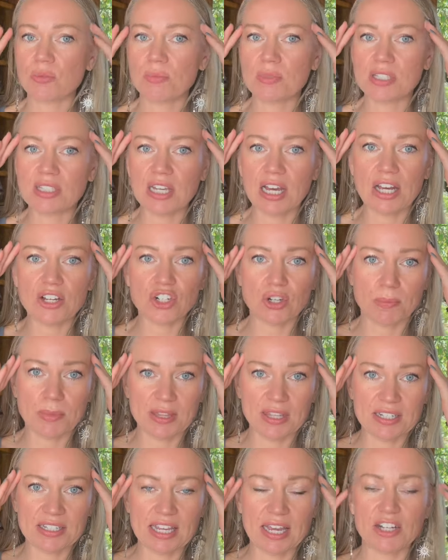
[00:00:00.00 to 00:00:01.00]
massage up
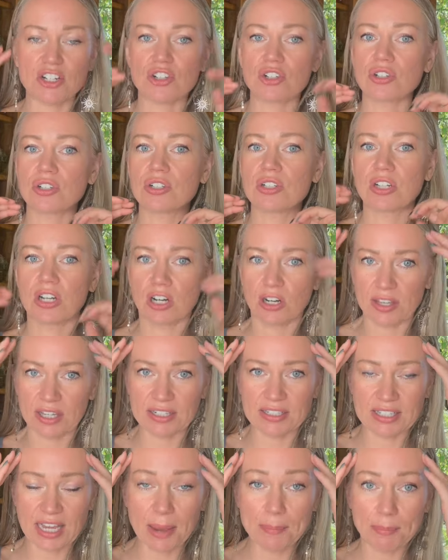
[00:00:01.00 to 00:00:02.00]
on the tension or the
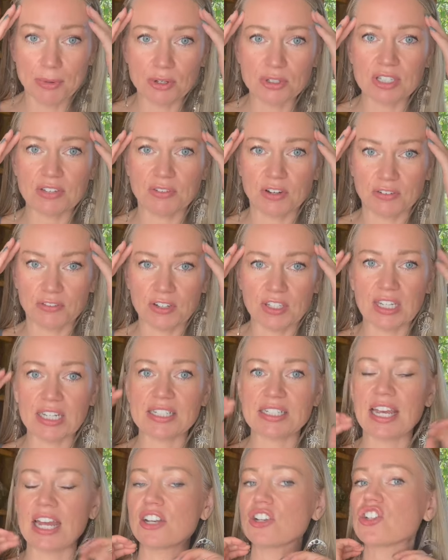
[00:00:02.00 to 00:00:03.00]
temples if you're
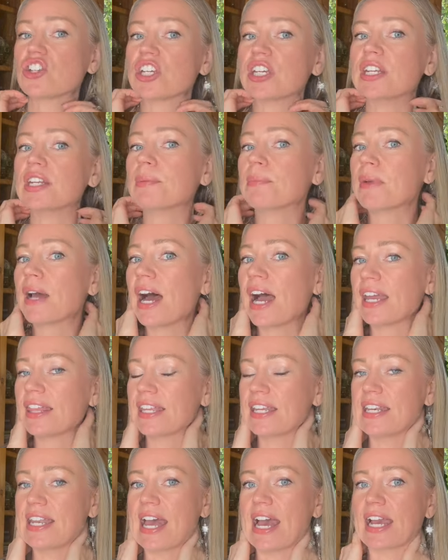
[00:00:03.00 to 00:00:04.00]
feeling tension behind
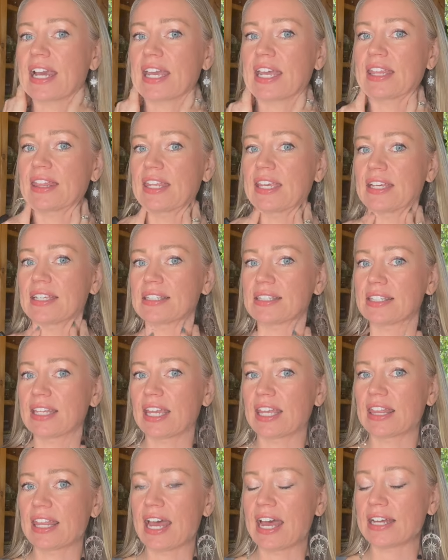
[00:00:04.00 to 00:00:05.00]
the neck and things
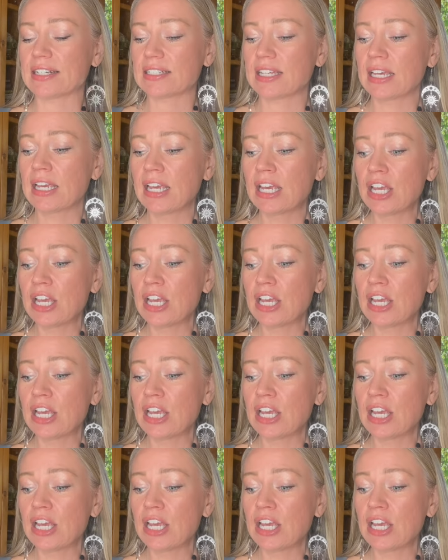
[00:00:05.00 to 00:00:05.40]
like that.